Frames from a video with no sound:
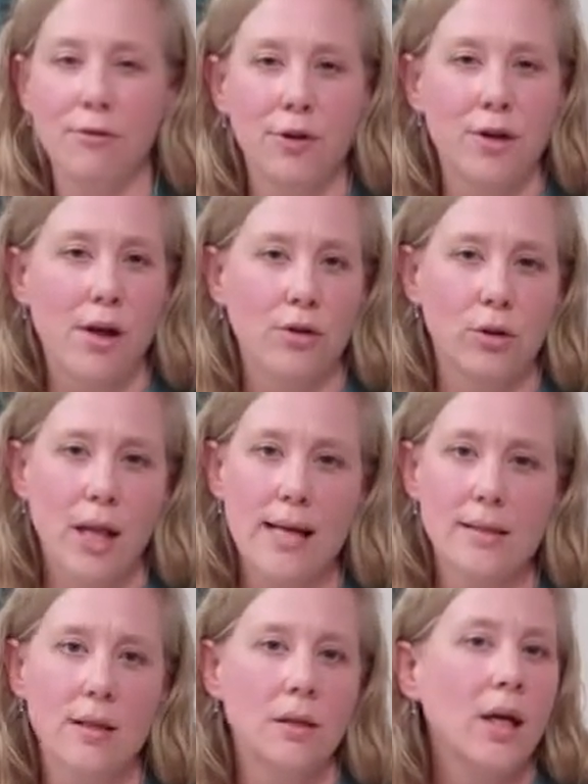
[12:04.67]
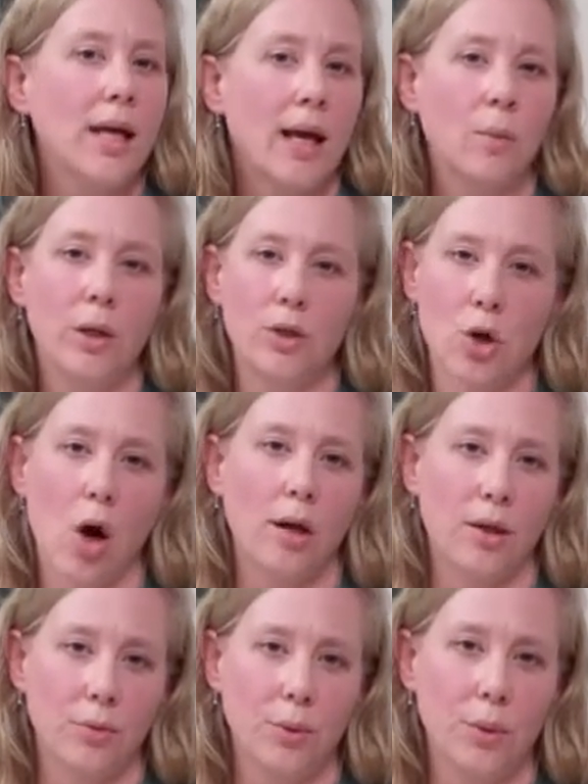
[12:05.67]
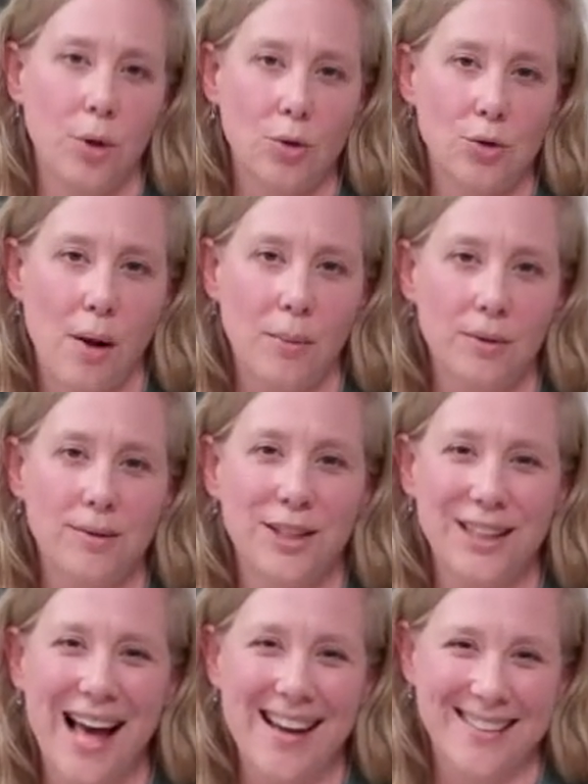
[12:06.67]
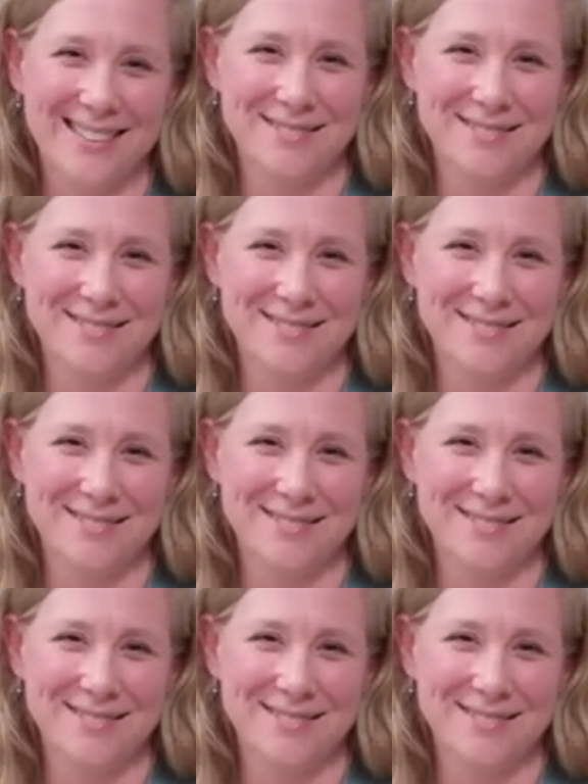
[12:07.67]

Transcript: for another lesson, and we can talk you through it, no trouble. Good luck.